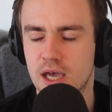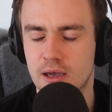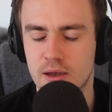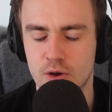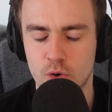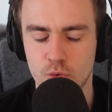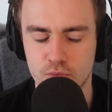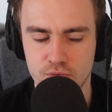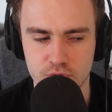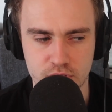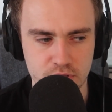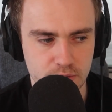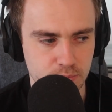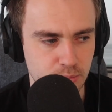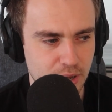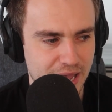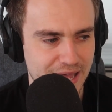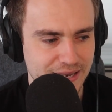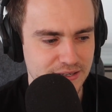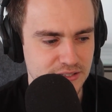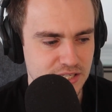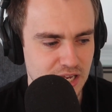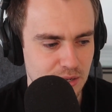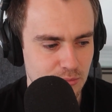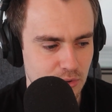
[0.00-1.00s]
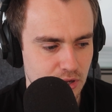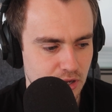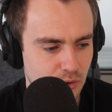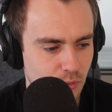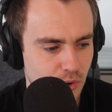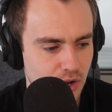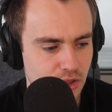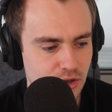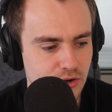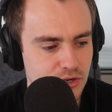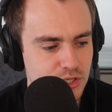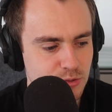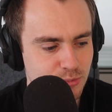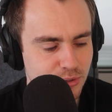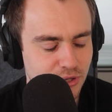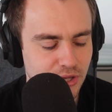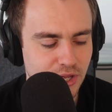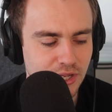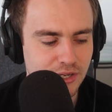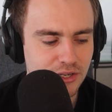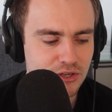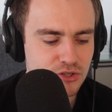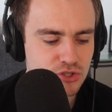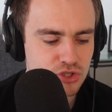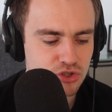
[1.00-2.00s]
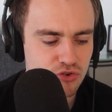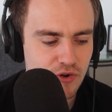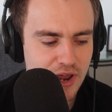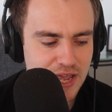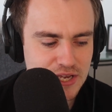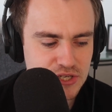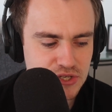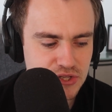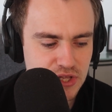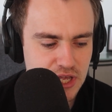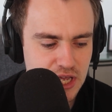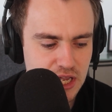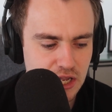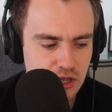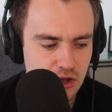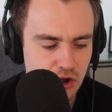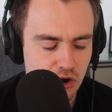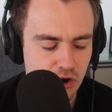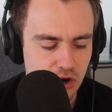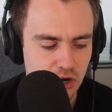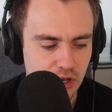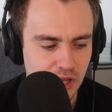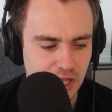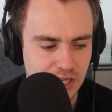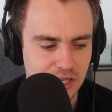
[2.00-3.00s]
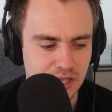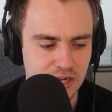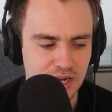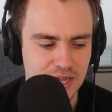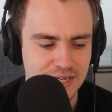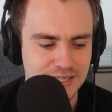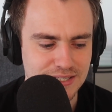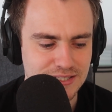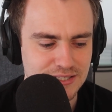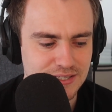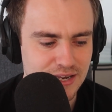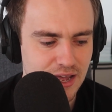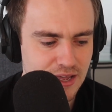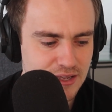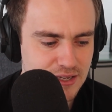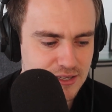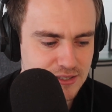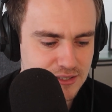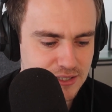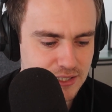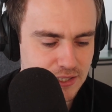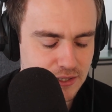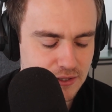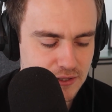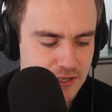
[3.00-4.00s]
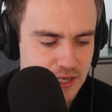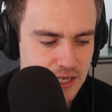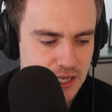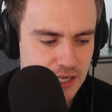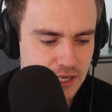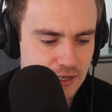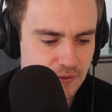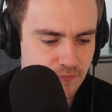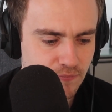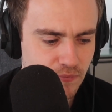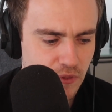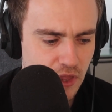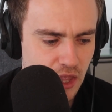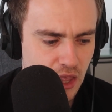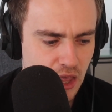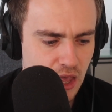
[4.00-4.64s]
over the pandemic, whether it's been like a stress thing or like an anxiety thing,